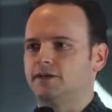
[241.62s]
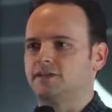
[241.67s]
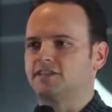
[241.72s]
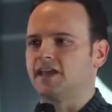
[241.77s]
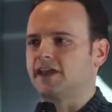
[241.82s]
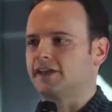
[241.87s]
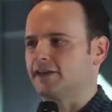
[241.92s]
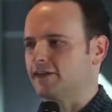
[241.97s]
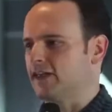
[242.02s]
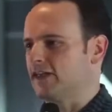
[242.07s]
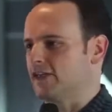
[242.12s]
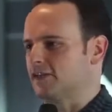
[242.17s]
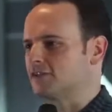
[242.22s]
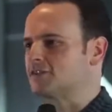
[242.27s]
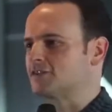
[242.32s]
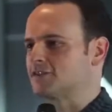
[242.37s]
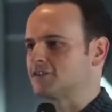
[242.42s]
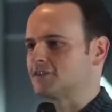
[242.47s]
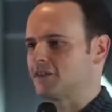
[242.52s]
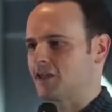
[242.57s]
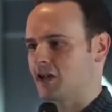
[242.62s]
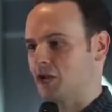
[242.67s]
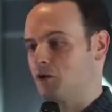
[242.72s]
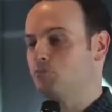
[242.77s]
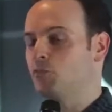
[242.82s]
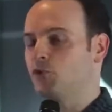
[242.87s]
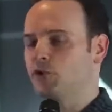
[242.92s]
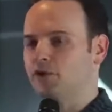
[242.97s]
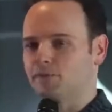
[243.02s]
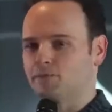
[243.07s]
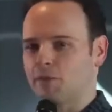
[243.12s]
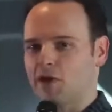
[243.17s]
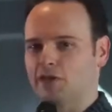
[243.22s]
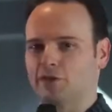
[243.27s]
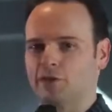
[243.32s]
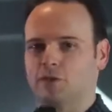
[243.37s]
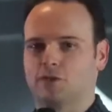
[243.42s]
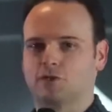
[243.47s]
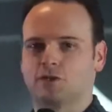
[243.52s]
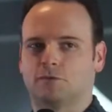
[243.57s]
techniques that I'd put in my
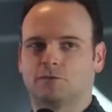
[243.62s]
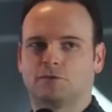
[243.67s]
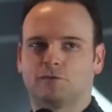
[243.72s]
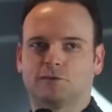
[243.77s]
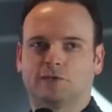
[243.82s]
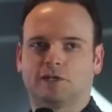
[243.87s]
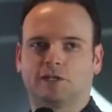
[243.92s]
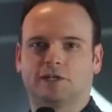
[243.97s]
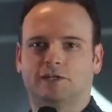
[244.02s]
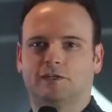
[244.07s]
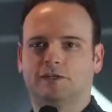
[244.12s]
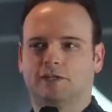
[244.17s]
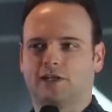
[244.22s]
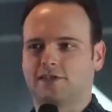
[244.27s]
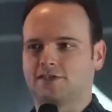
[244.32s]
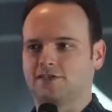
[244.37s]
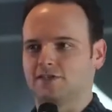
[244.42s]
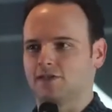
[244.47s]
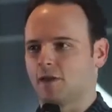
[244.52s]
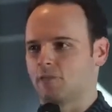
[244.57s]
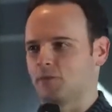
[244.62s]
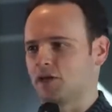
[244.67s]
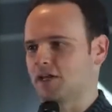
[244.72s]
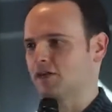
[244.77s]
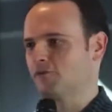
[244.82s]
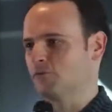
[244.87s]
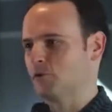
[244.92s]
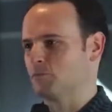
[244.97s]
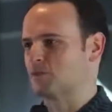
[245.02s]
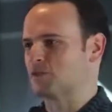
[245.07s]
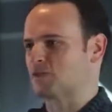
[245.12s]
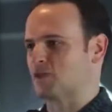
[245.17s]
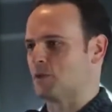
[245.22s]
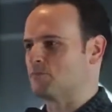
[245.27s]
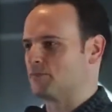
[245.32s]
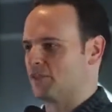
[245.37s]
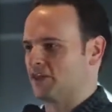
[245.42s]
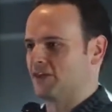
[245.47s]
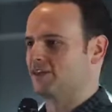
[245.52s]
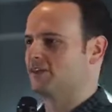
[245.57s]
leadership toolkit. I said, I'm going to give him
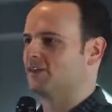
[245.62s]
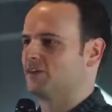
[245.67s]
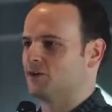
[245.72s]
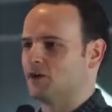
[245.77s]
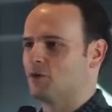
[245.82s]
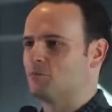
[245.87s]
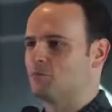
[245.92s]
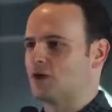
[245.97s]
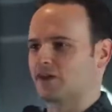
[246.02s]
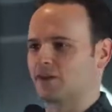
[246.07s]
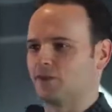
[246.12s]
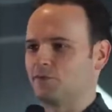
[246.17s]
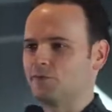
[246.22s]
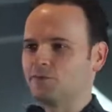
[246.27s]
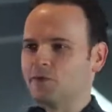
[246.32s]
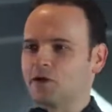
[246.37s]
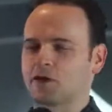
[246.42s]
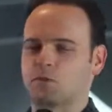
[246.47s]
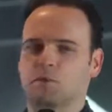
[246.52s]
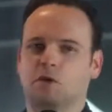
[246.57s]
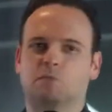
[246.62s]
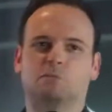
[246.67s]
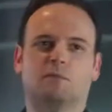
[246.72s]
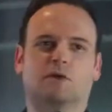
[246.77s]
something here. I'm not going to recommend a